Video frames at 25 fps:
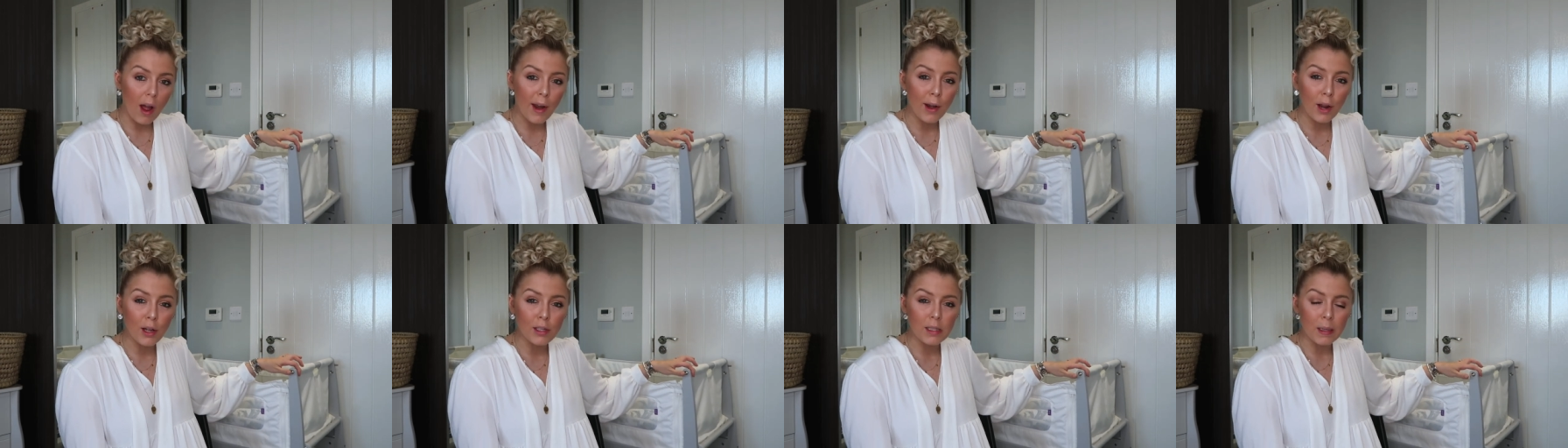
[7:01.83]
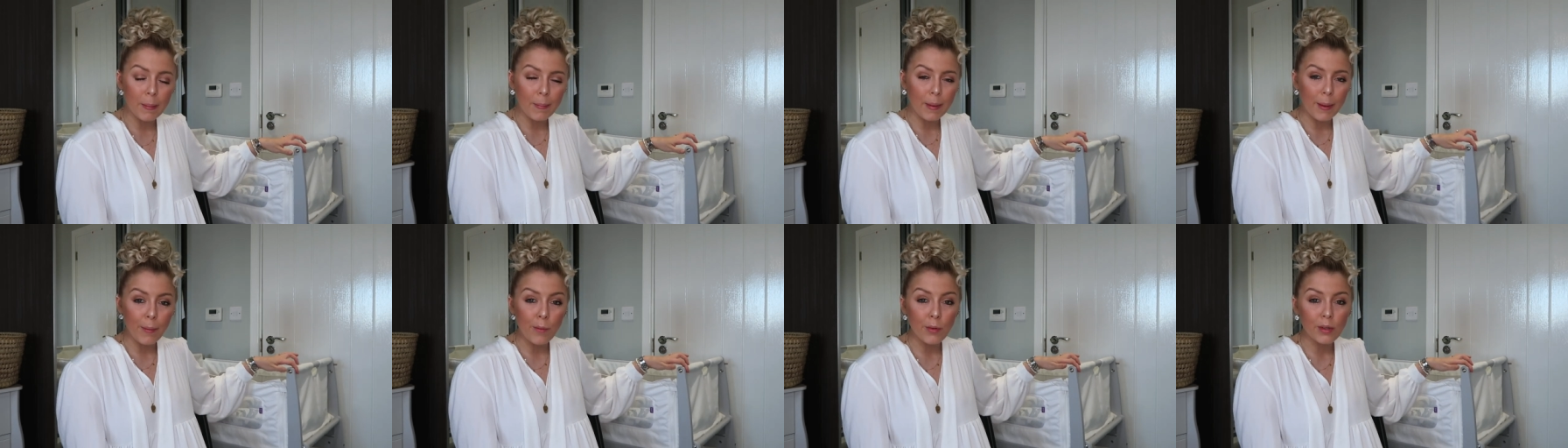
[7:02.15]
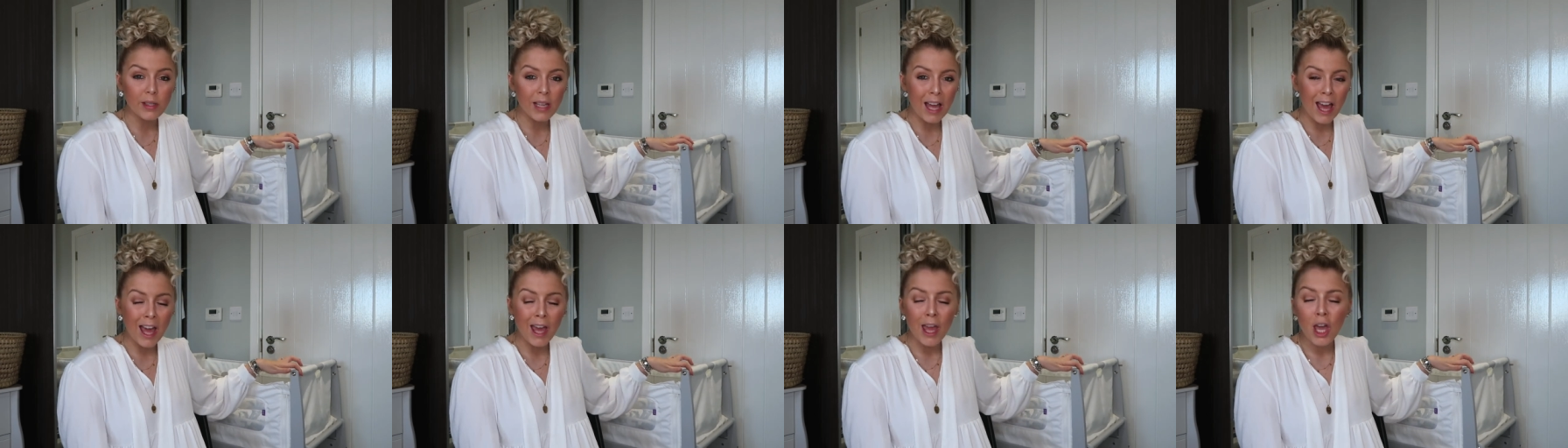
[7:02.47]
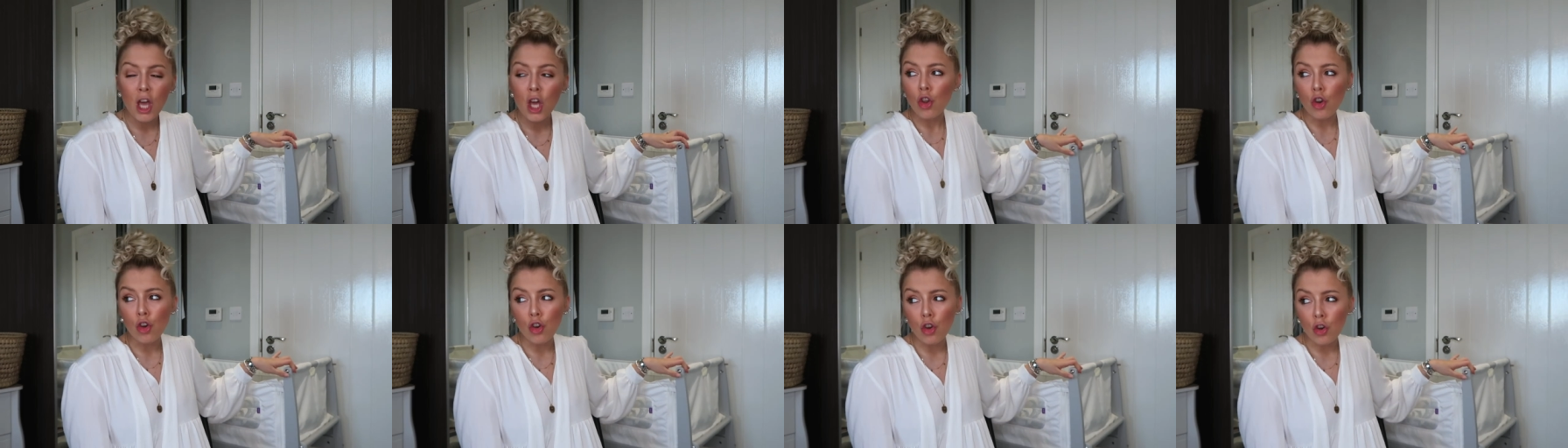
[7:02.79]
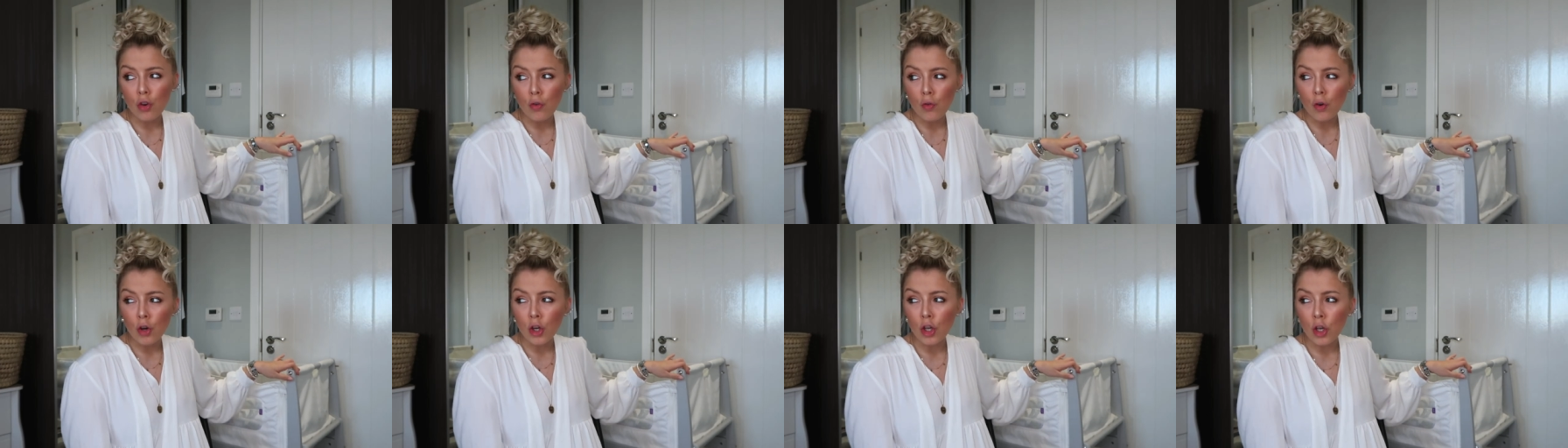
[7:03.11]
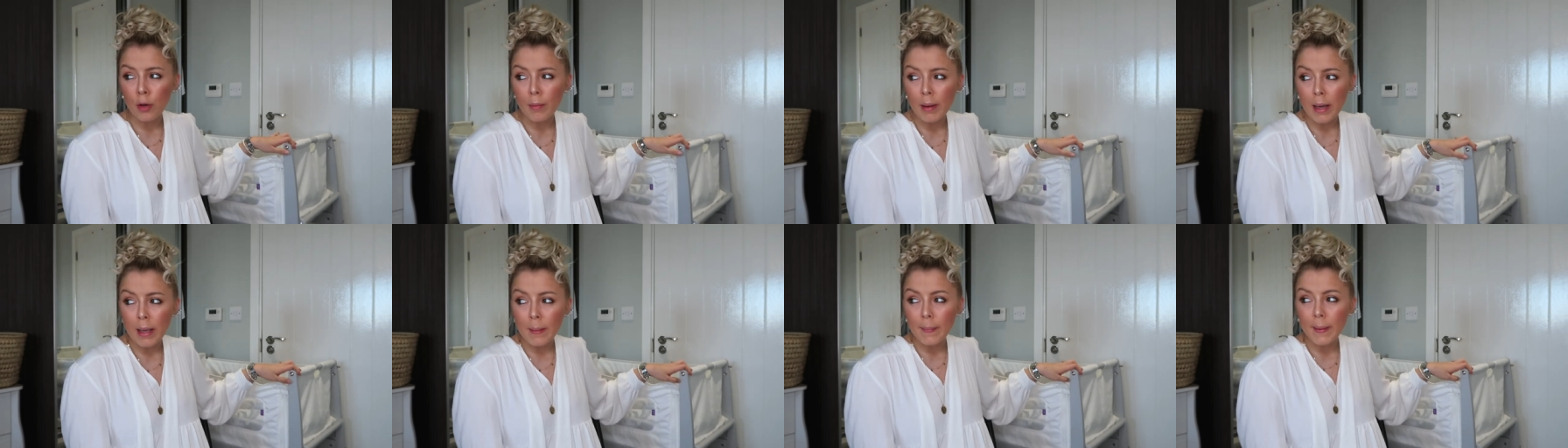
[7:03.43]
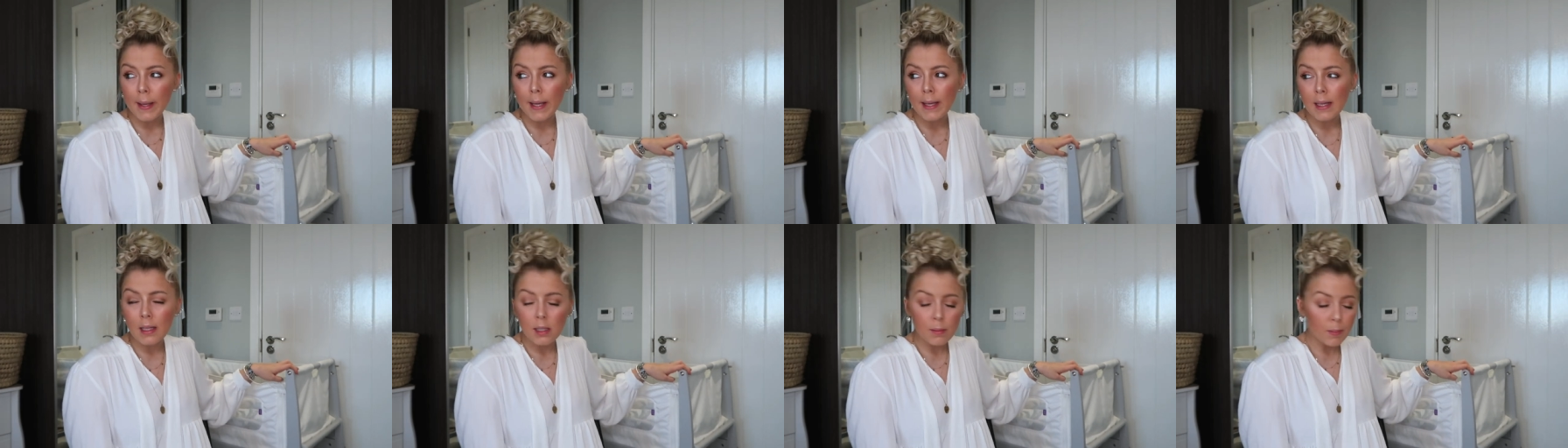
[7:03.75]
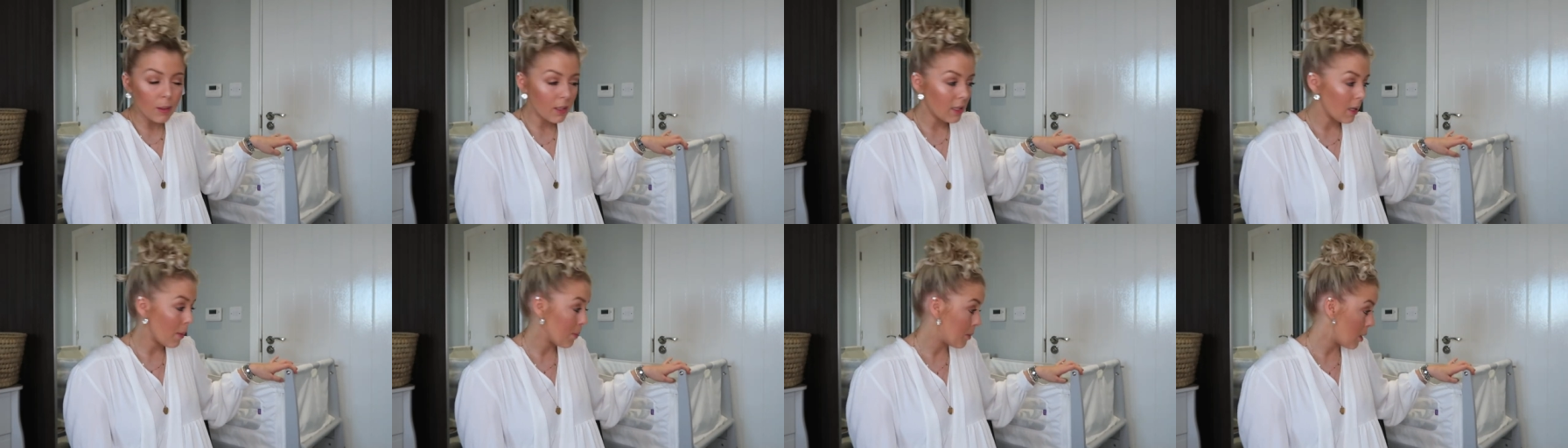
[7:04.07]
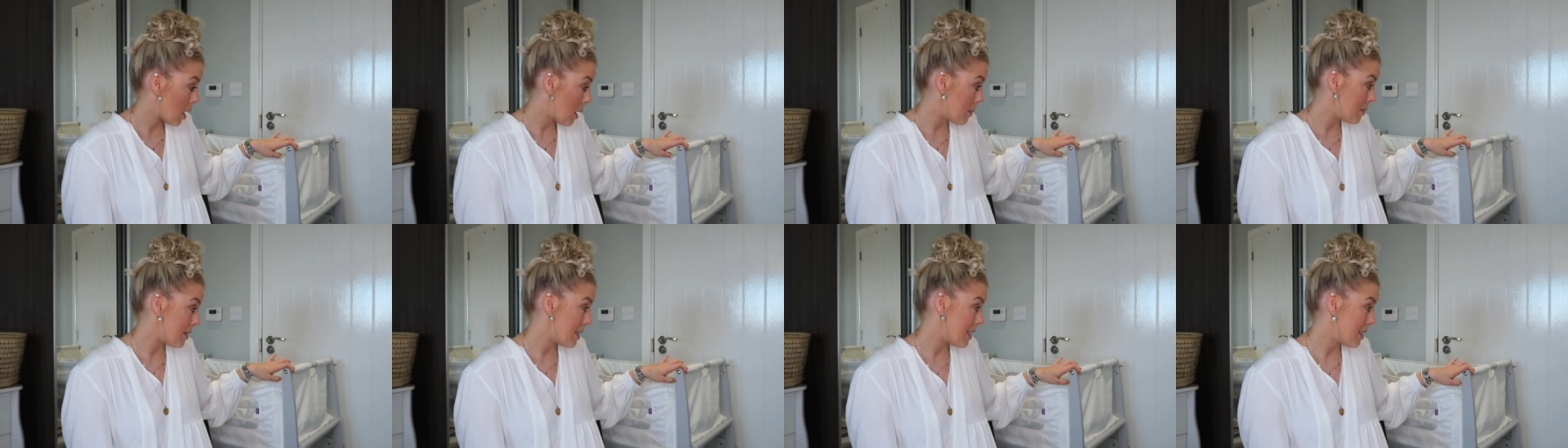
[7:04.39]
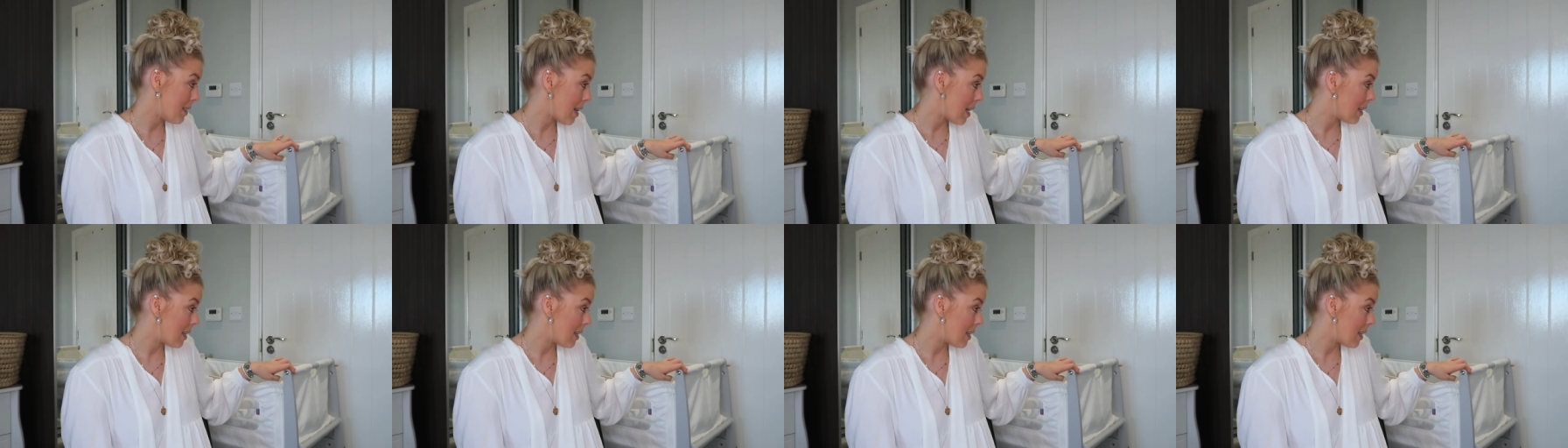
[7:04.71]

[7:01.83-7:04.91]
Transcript: I know some people say you shouldn't rock your babies, but sometimes it's